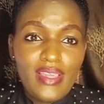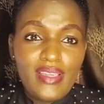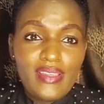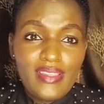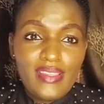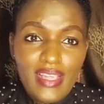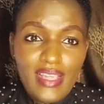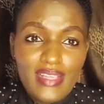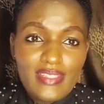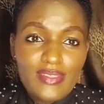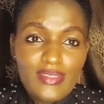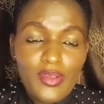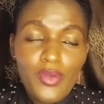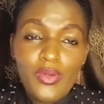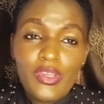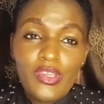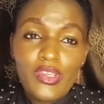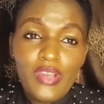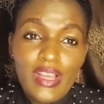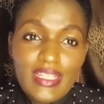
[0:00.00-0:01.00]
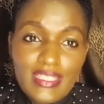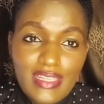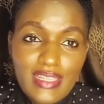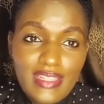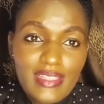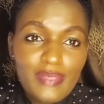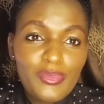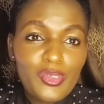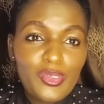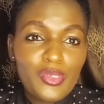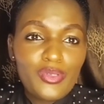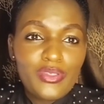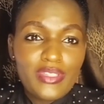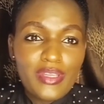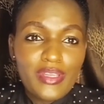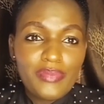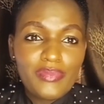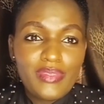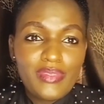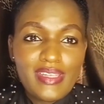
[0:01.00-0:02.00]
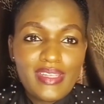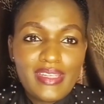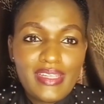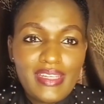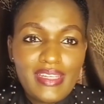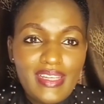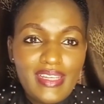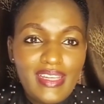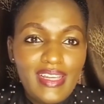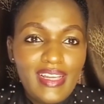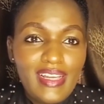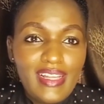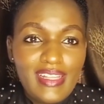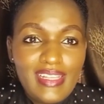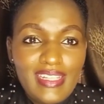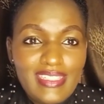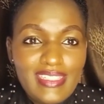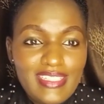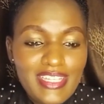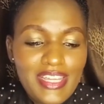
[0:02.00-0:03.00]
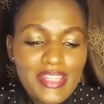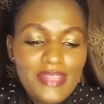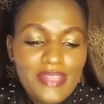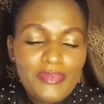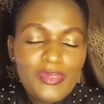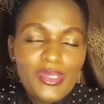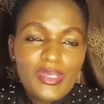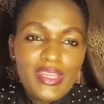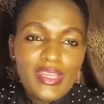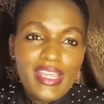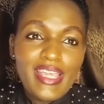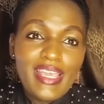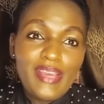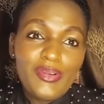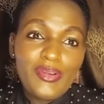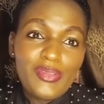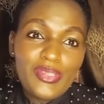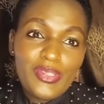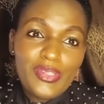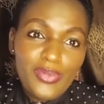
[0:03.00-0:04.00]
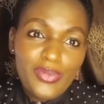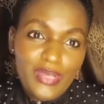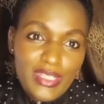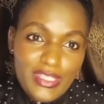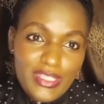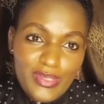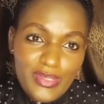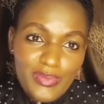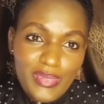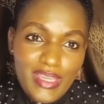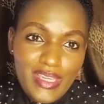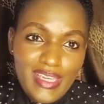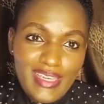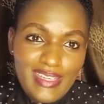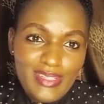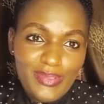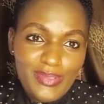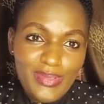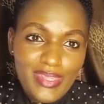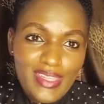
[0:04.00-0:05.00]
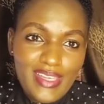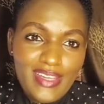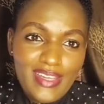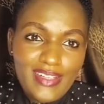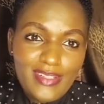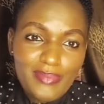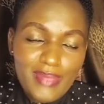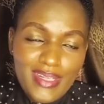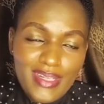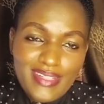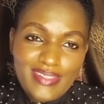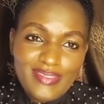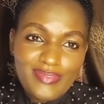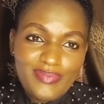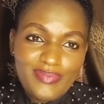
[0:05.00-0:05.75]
Yes, or when you're asking them to do something. Let's share them today here on the Wisdom Kit with Elma.